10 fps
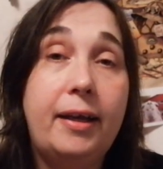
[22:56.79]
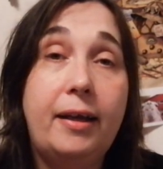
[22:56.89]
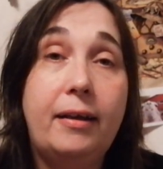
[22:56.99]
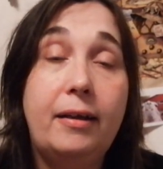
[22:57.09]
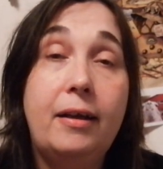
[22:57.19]

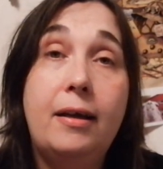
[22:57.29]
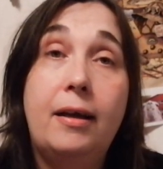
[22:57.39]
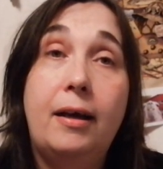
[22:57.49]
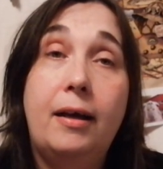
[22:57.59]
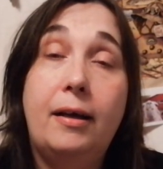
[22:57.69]
And
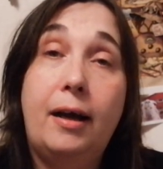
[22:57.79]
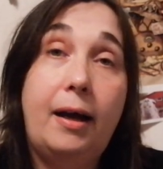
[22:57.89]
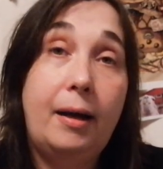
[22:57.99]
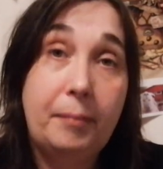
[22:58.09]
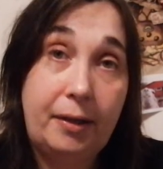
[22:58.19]

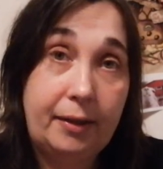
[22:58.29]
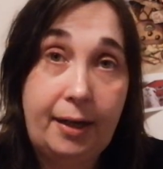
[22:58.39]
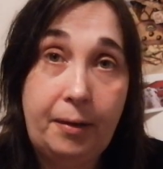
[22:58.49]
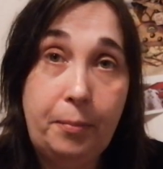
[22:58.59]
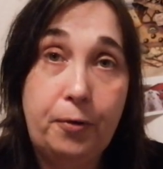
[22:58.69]
I'm that
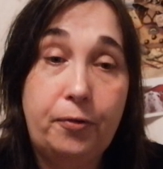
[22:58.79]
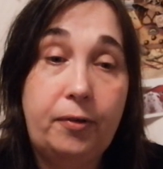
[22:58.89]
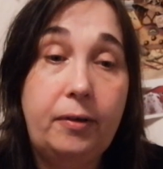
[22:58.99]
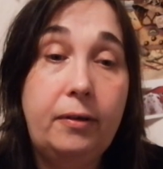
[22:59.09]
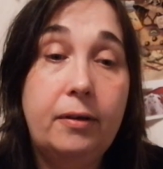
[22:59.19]
kind of
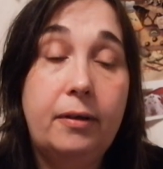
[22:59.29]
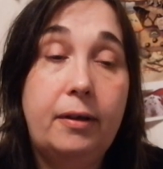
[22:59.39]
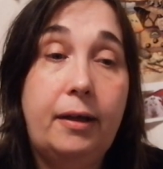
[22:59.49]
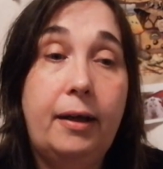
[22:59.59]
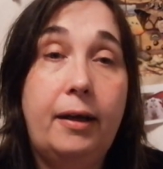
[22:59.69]
person.
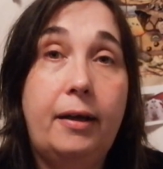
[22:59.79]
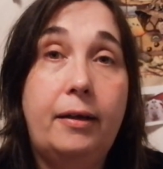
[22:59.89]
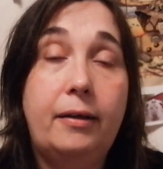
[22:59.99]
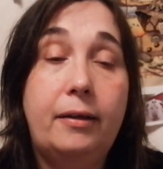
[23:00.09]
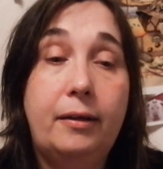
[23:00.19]

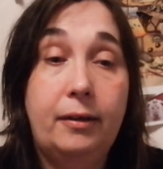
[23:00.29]
And